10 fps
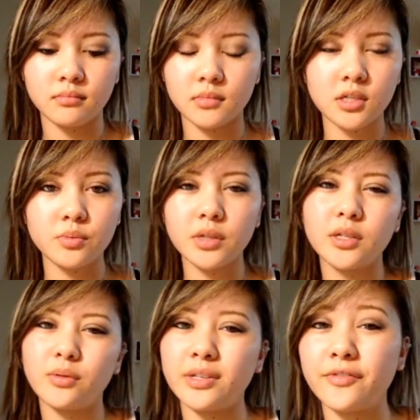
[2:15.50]
There's really
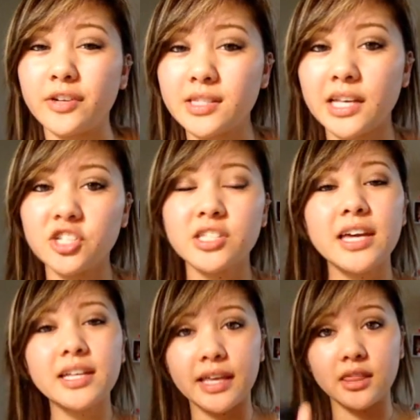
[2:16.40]
no difference. I just
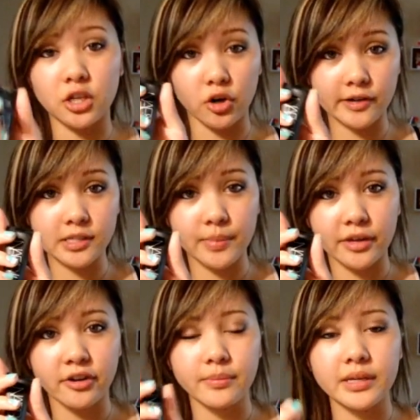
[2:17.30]
kind of like the NARS
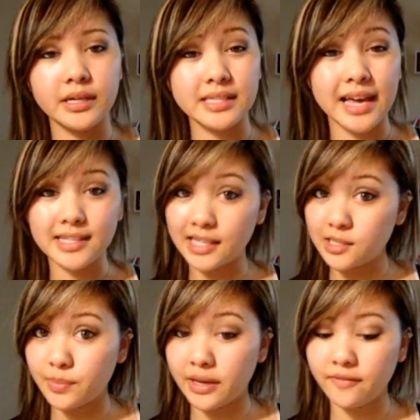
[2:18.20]
better because it has
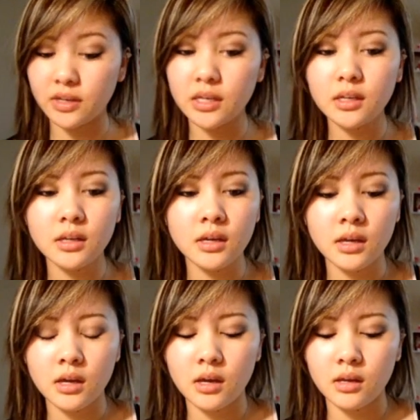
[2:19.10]
SPF in it.
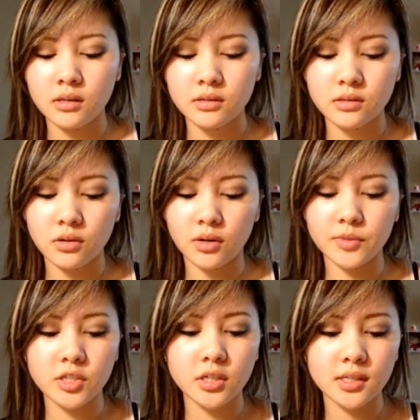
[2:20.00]
So I'm
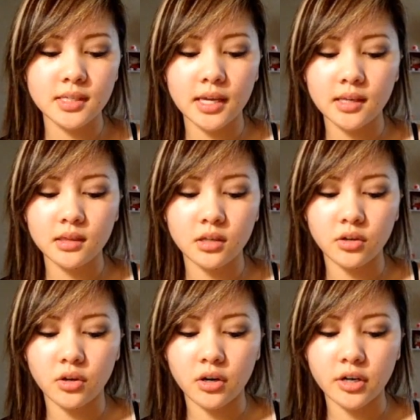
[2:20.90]
just going to take the
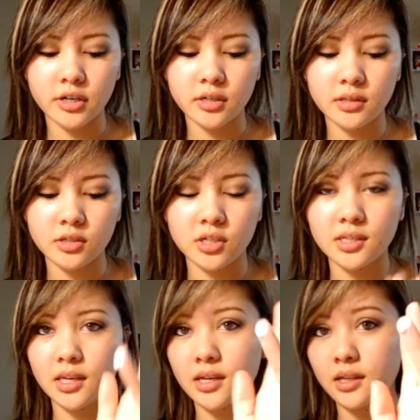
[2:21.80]
NARS,
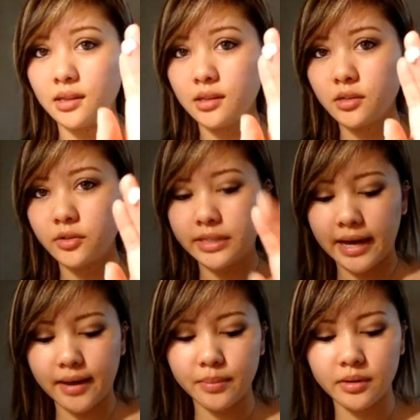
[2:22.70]
just like a little
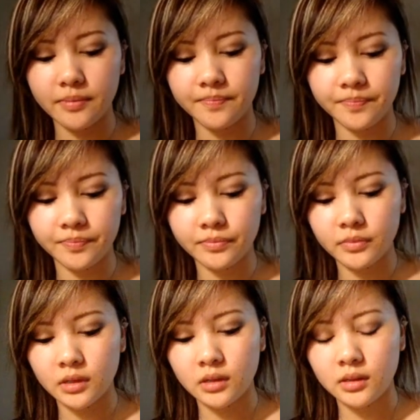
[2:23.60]
dab.
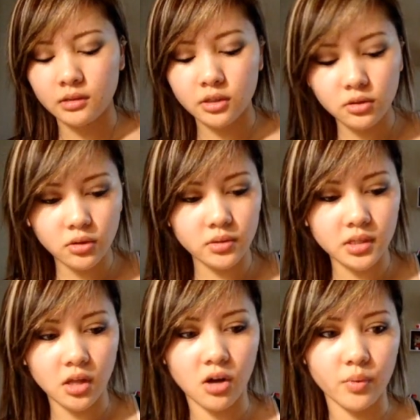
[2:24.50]
Little goes
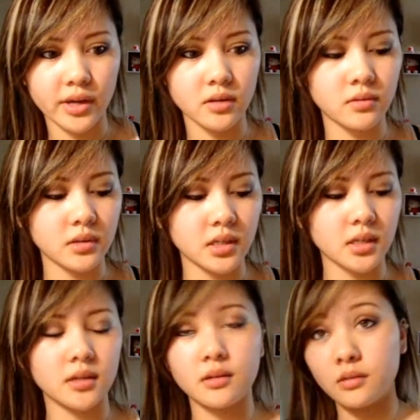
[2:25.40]
a long way. You don't need
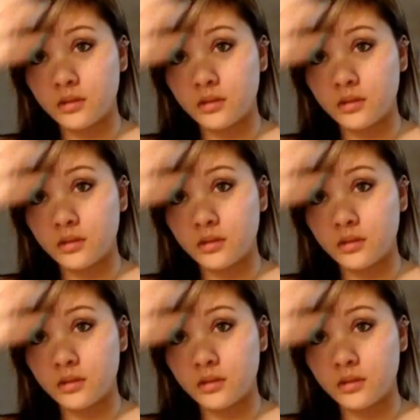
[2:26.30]
to